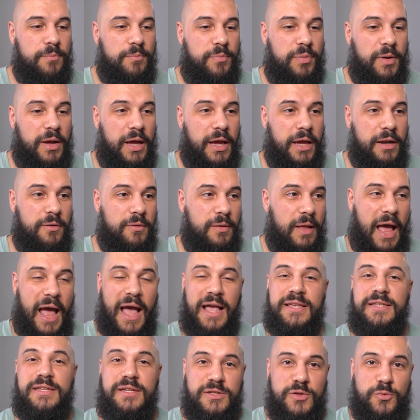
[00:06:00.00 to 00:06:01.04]
But
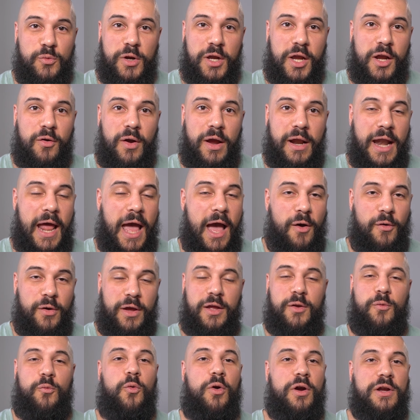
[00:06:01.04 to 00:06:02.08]
as it's working right now,
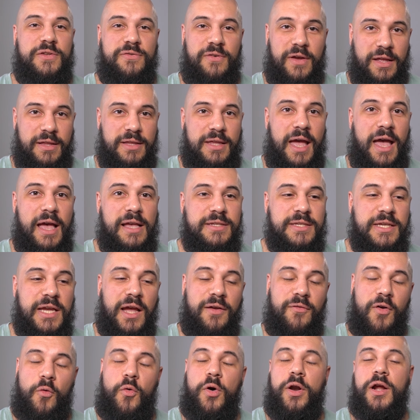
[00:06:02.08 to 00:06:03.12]
it works fantastic. If
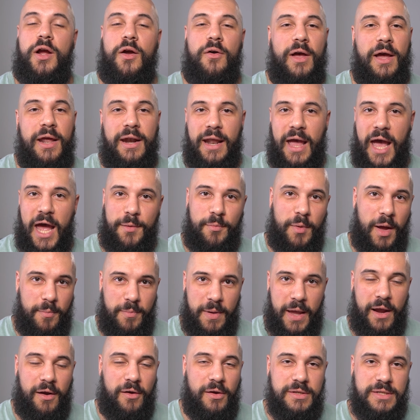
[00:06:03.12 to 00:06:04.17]
I want to go ahead and add my
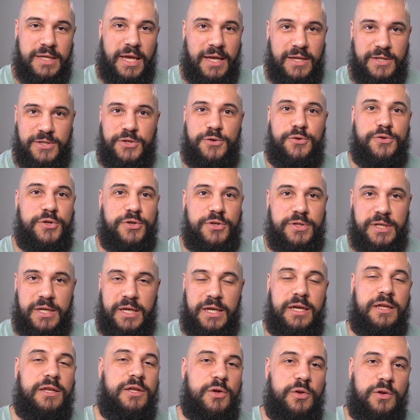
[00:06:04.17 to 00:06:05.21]
parents as users
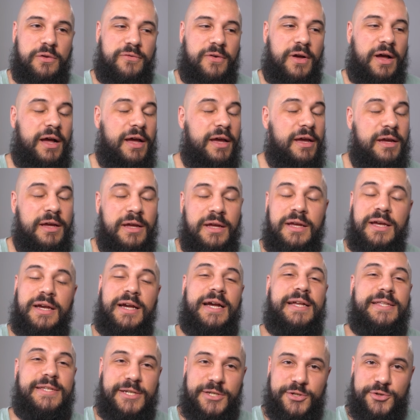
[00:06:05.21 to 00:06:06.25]
in UniFi,
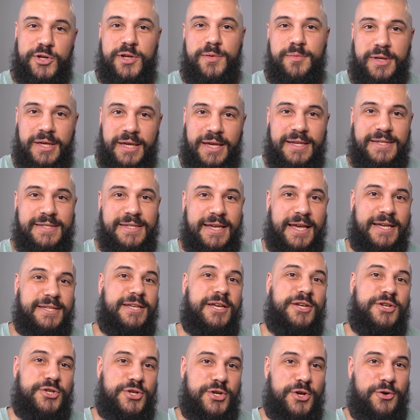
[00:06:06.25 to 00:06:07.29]
it's extremely easy, as I
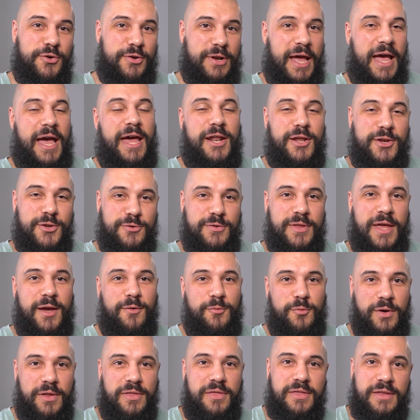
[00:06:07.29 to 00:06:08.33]
showed how to do that
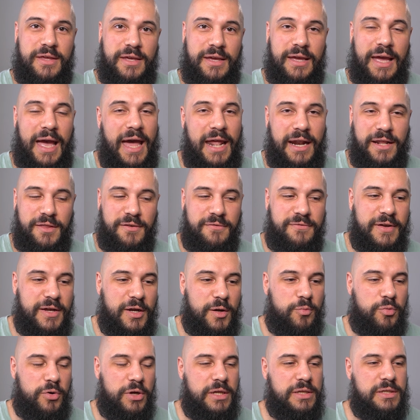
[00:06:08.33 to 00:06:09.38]
with the adding the
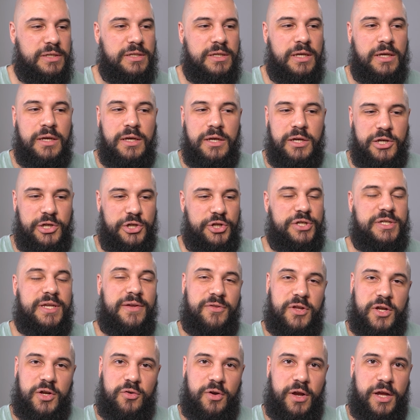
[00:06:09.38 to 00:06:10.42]
fingerprints. You just have
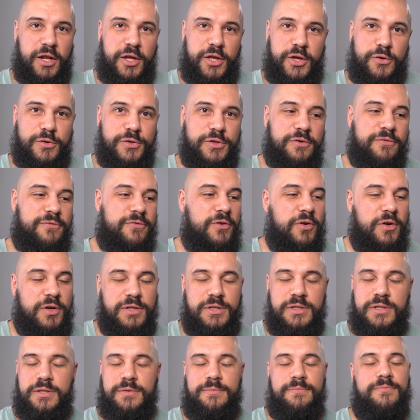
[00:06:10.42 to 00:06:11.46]
to create a user
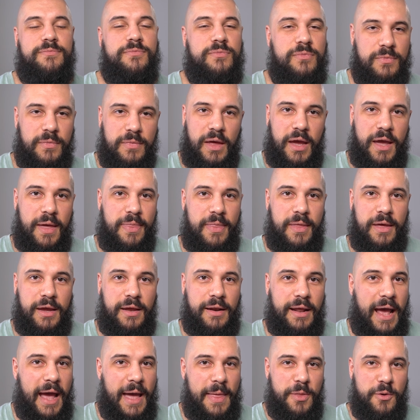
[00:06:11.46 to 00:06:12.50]
first and then
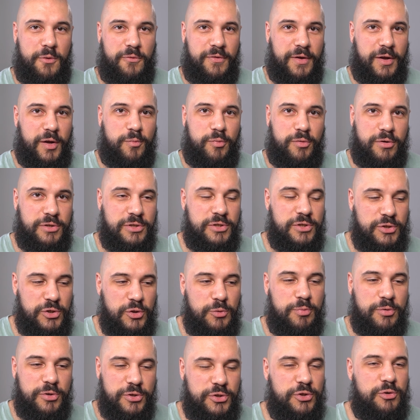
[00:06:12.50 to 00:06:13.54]
add their fingerprints
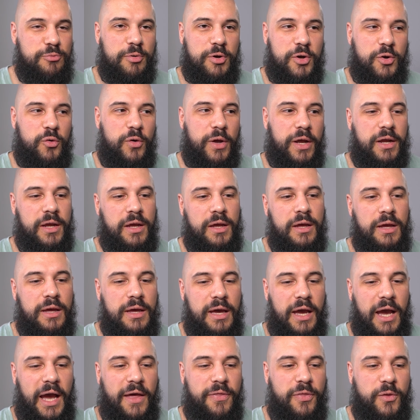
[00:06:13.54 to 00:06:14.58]
super, super quick
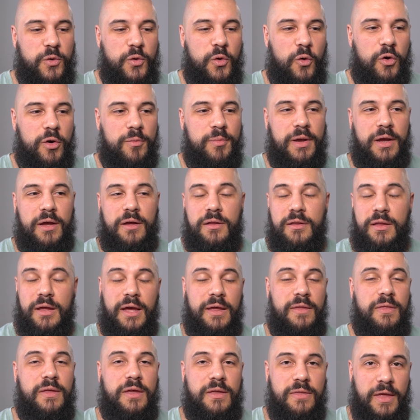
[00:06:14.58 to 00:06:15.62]
at the doorbell,
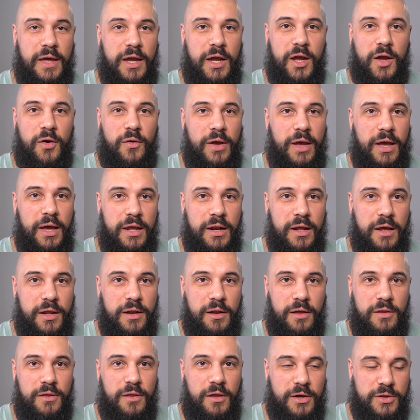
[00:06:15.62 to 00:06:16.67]
and then they can go ahead and
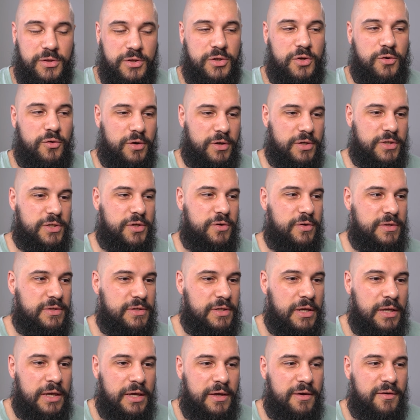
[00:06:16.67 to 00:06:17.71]
unlock the door. So it's
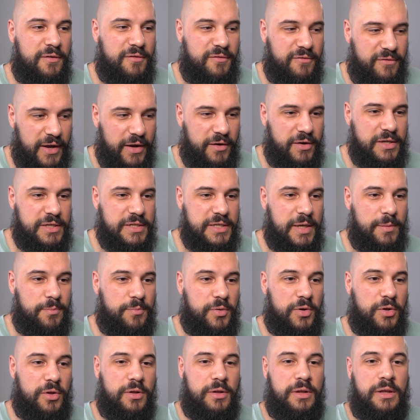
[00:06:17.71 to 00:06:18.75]
very
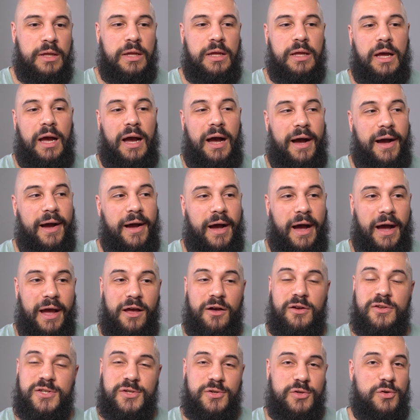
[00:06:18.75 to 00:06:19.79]
simple. I
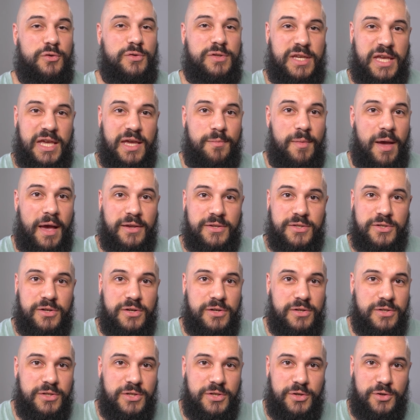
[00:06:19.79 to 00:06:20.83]
also use
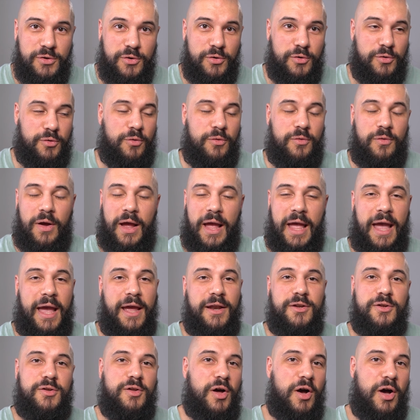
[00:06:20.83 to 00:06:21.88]
Keymaster to
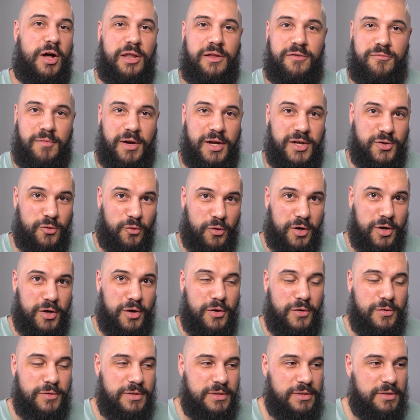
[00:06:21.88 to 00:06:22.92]
handle all of my door
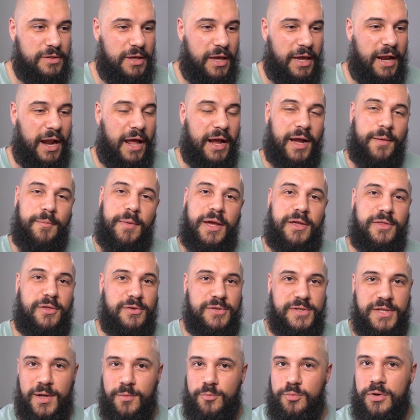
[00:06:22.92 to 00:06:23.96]
codes, and I can make those
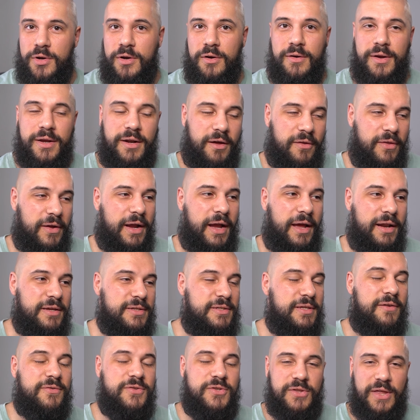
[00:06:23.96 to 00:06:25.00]
temporary and all that kind of
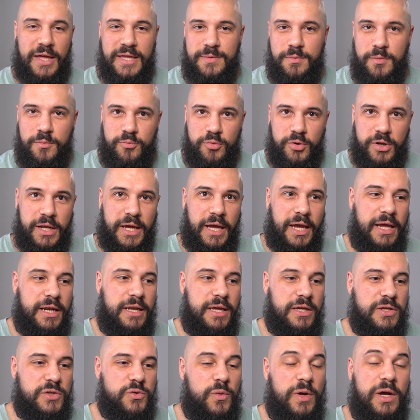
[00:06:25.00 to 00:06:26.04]
stuff. So that's been pretty handy
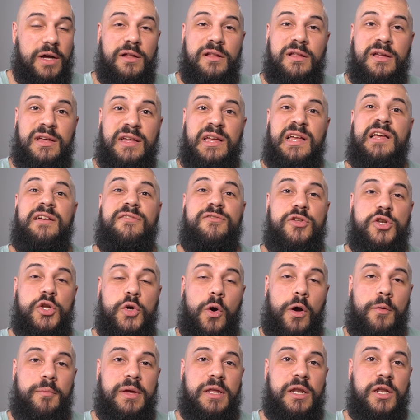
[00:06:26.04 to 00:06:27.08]
as well. If you do
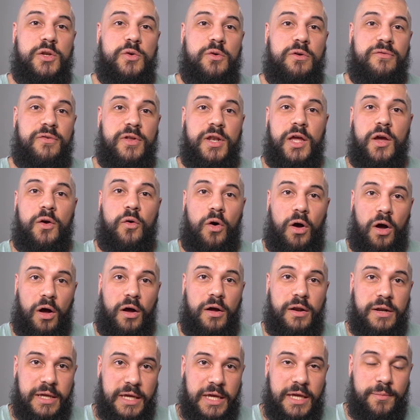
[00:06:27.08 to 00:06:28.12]
want me to do a video
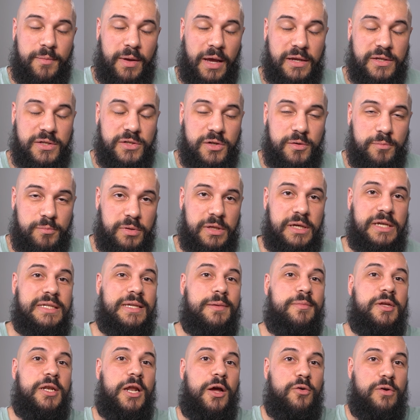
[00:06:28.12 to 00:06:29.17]
on Keymaster, please let
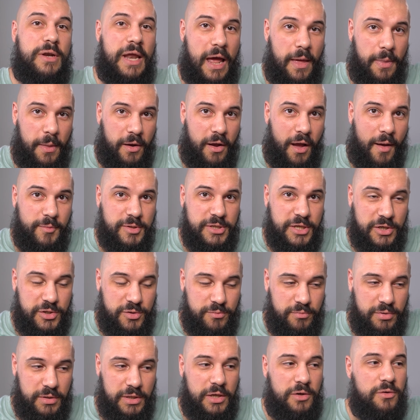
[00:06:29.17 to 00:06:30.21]
me know down in the comment section
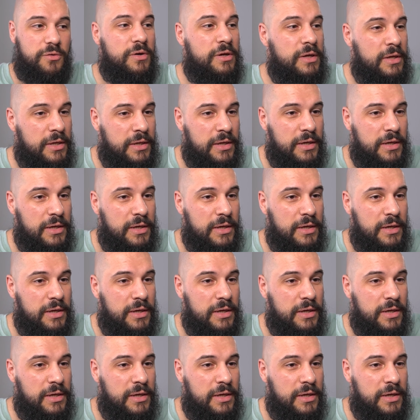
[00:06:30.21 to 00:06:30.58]
below.